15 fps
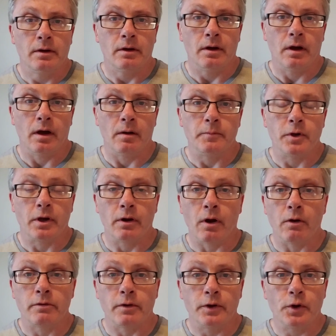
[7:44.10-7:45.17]
You can
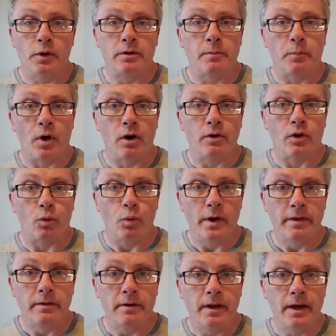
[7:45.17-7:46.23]
also do it to partner
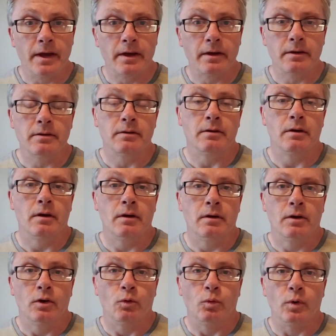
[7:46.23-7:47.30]
with Nick,
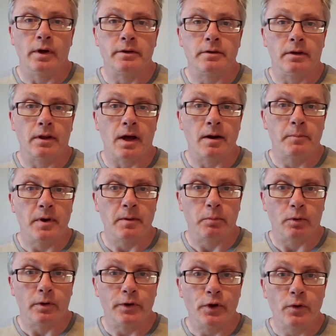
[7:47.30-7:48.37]
which a lot of people
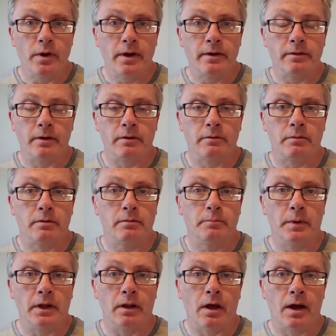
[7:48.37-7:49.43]
are doing, and there's
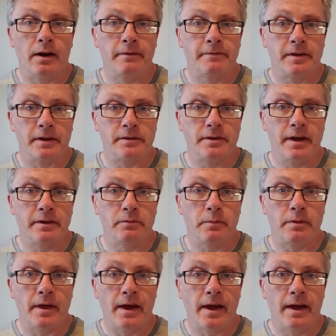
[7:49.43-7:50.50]
been a lot of success
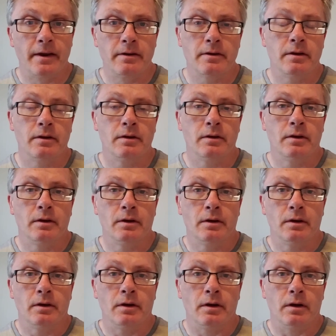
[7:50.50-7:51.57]
with that.
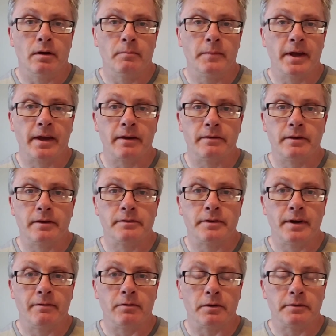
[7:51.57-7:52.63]
Nick is in
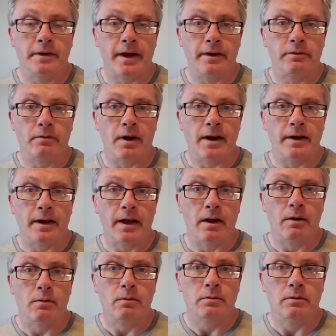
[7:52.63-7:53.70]
several states right
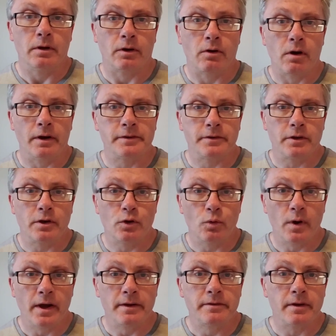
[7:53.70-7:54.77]
now across the
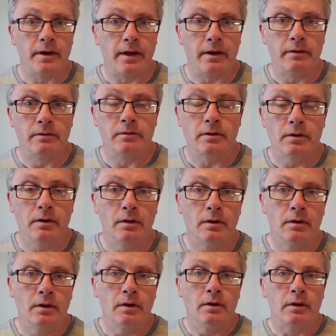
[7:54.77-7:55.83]
U.S., and he's
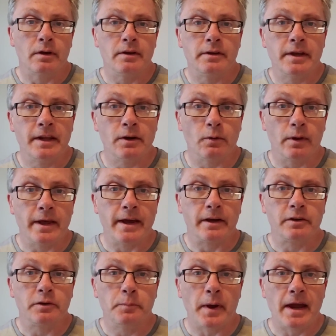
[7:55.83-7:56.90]
continually
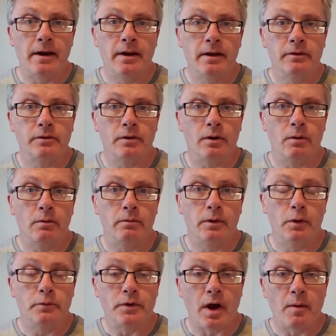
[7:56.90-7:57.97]
expanding. So
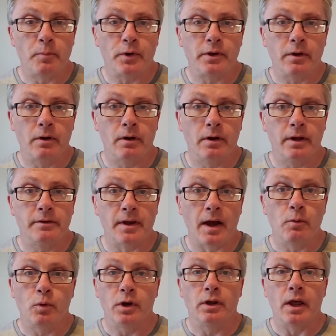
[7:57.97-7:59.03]
those opportunities, I
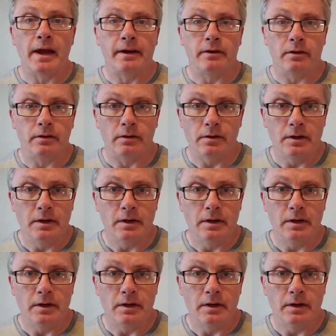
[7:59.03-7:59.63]
would like to